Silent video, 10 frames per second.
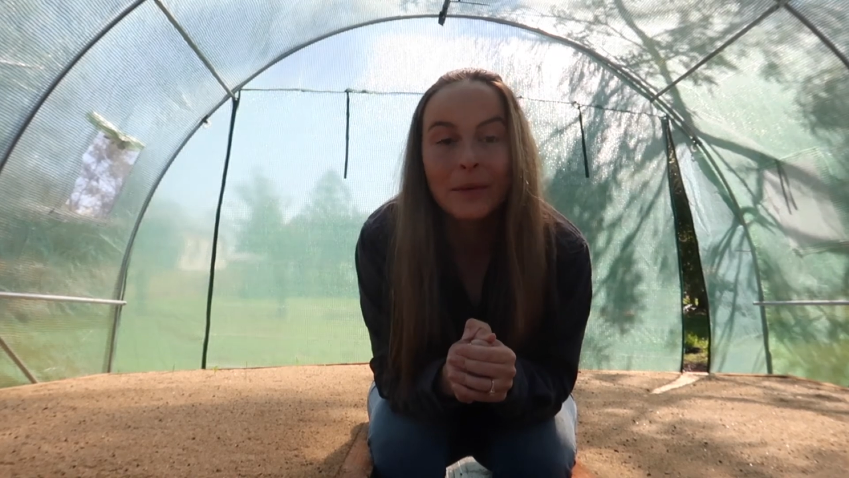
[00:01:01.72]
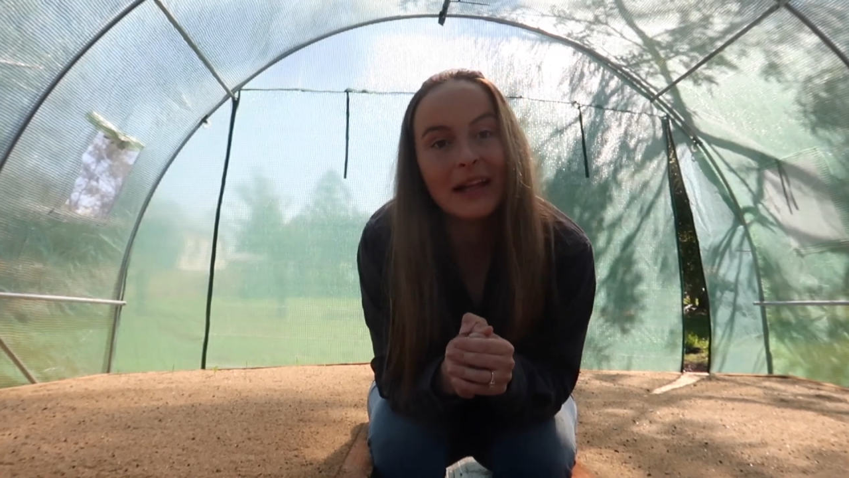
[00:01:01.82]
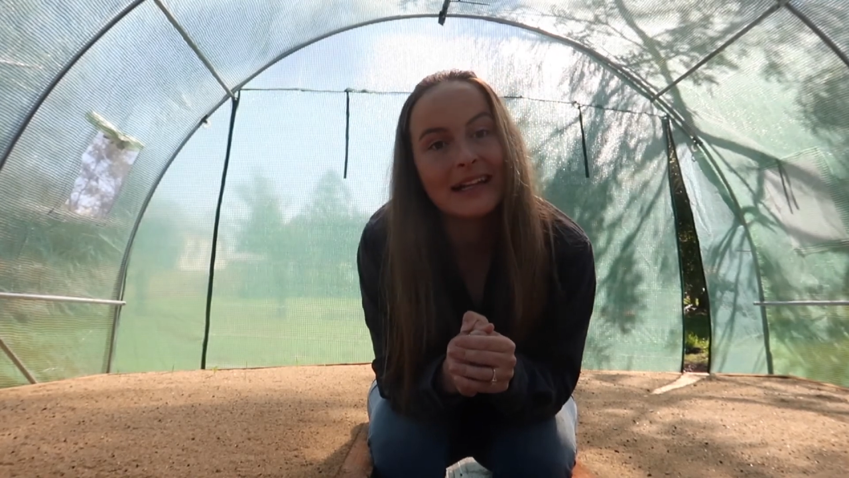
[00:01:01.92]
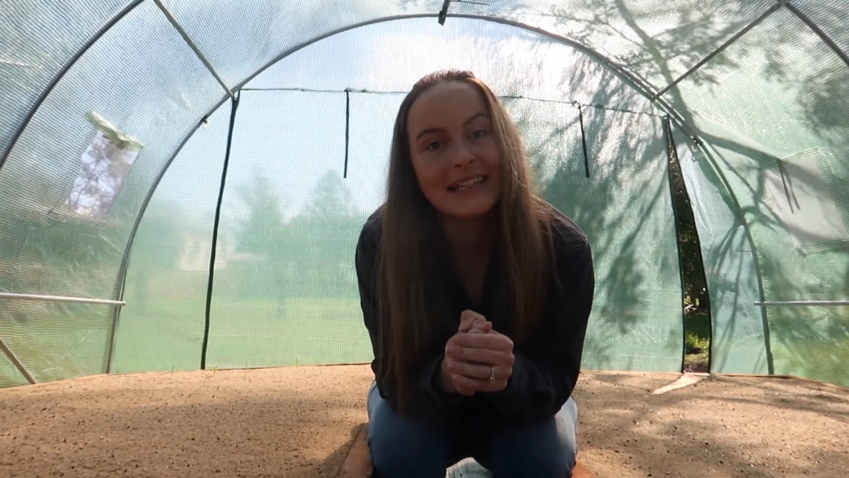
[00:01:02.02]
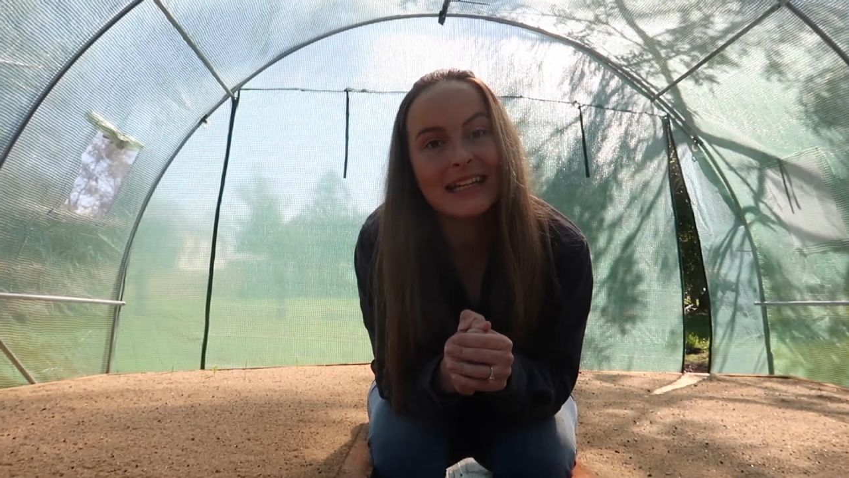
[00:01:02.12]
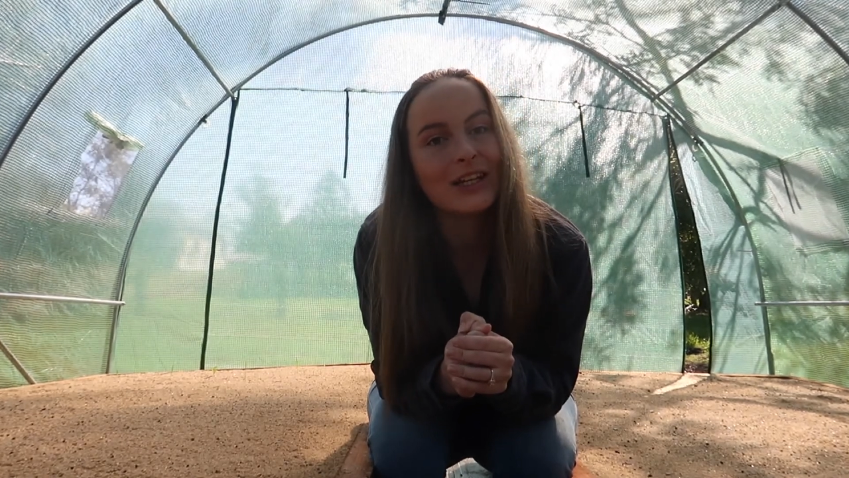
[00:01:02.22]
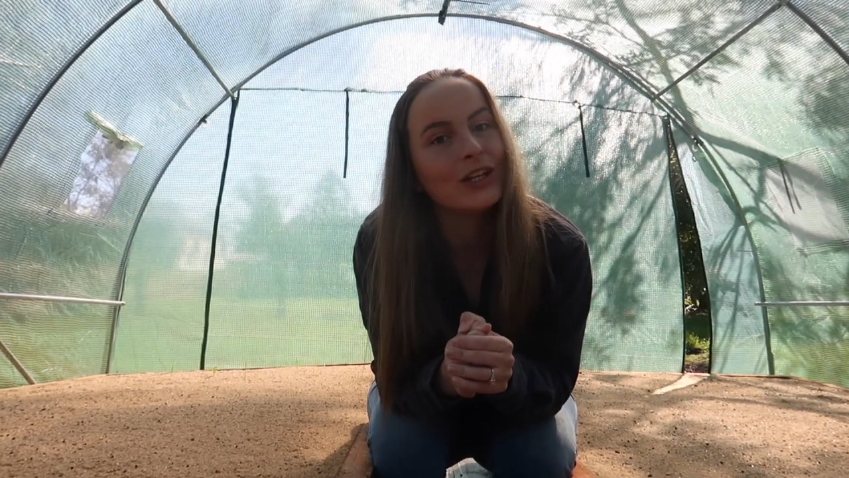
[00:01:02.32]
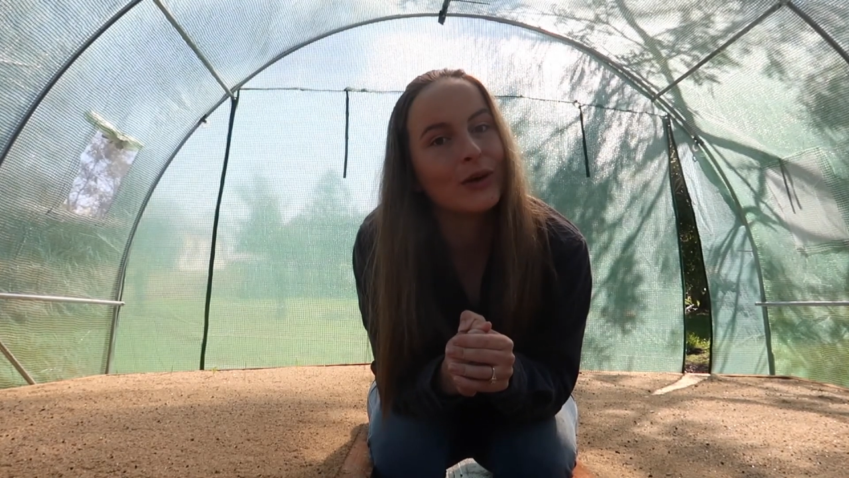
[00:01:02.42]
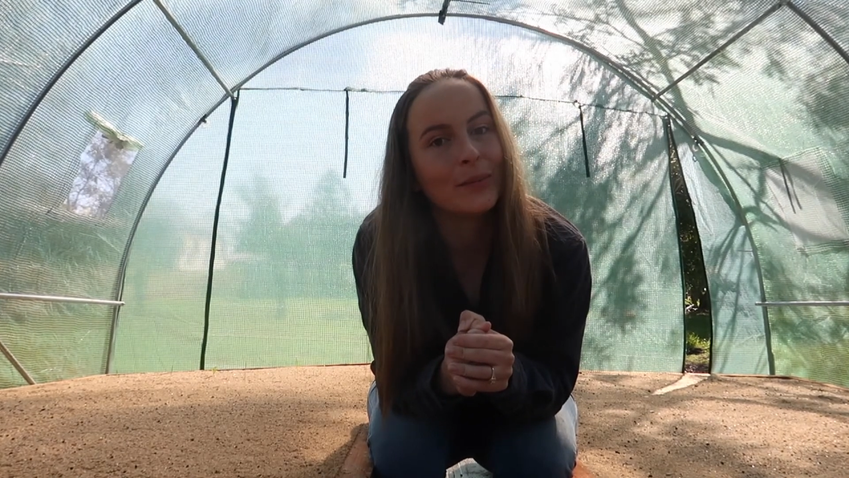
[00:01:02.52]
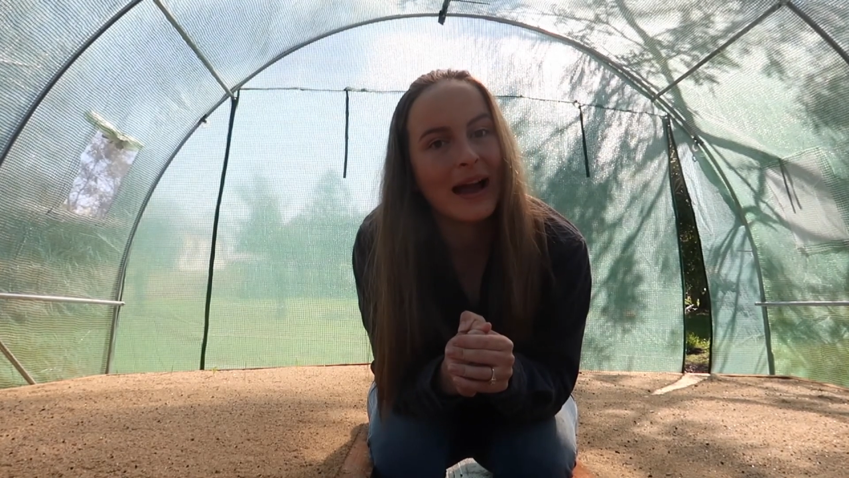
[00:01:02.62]
planting
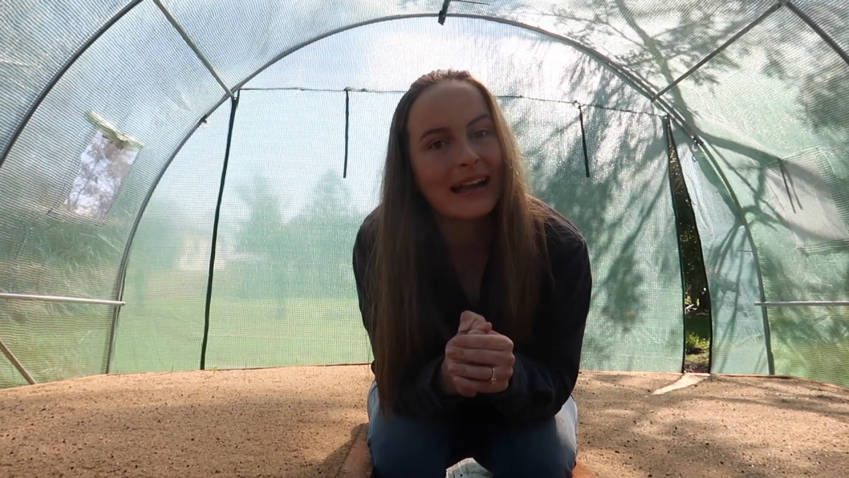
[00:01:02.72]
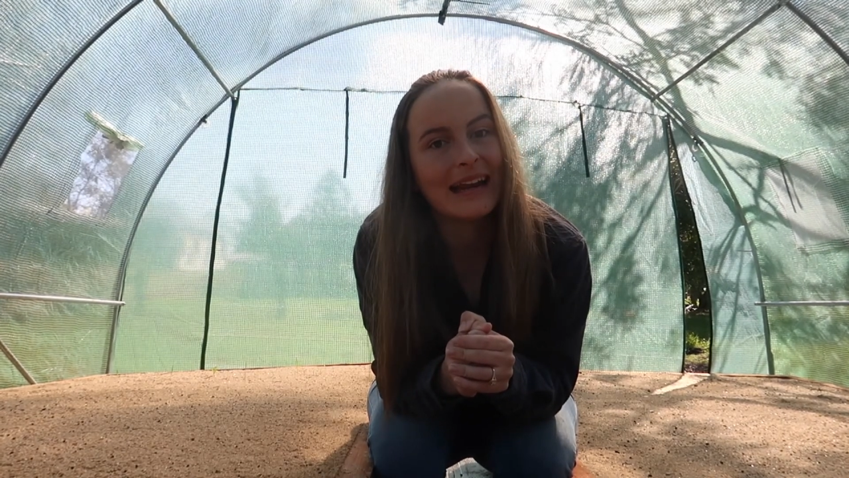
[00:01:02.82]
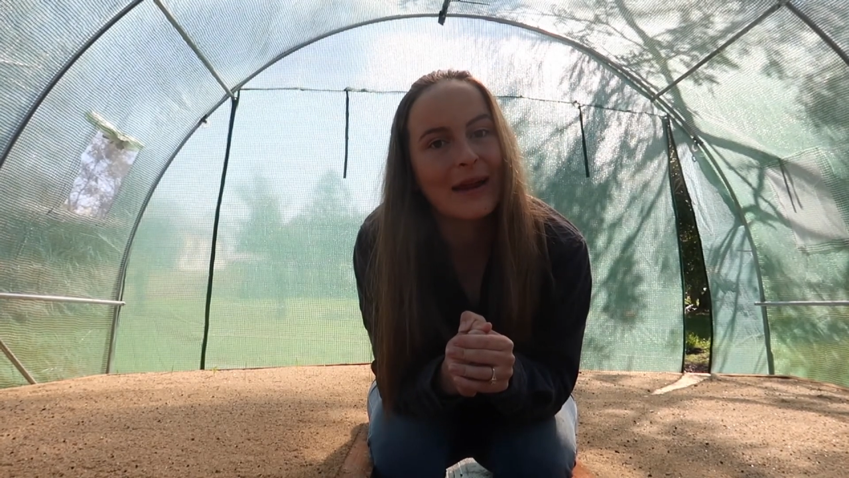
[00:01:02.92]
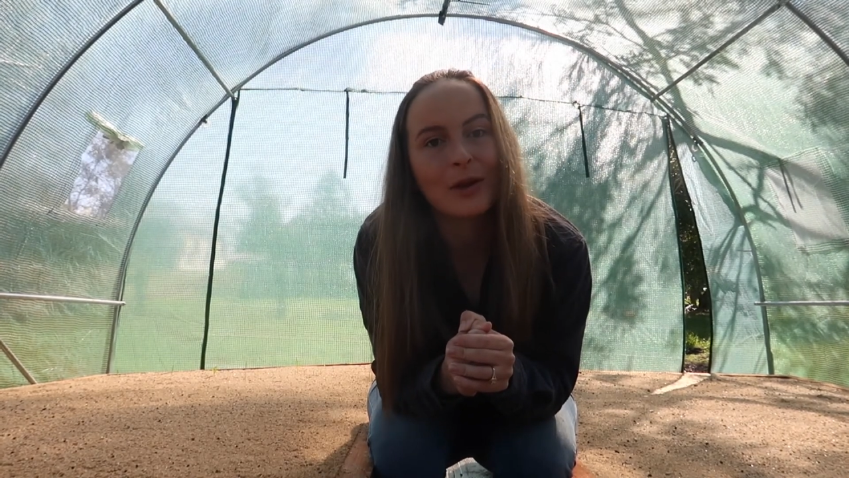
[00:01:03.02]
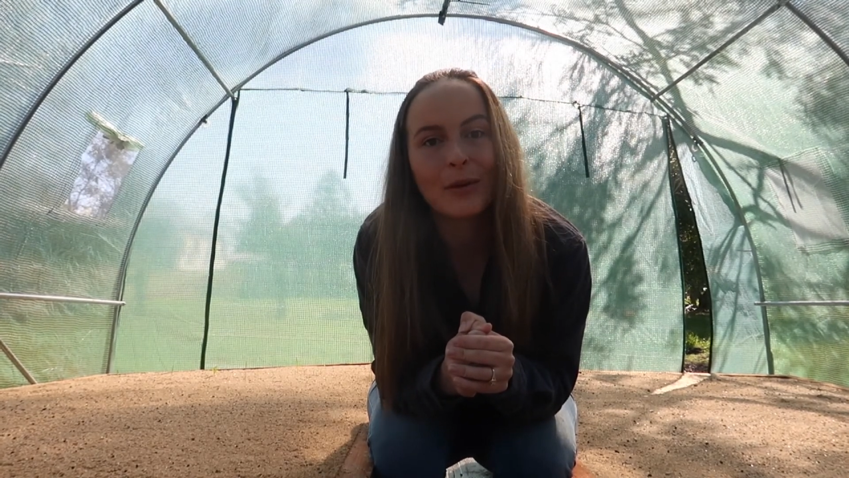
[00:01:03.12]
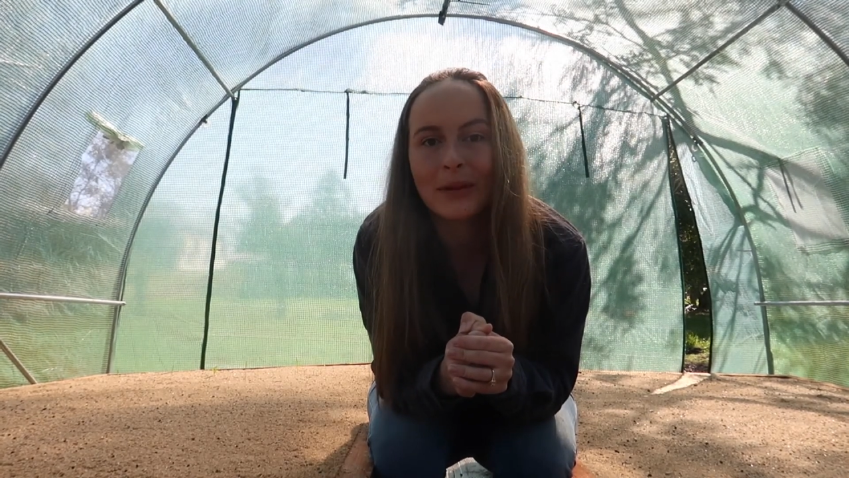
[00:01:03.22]
your macadamia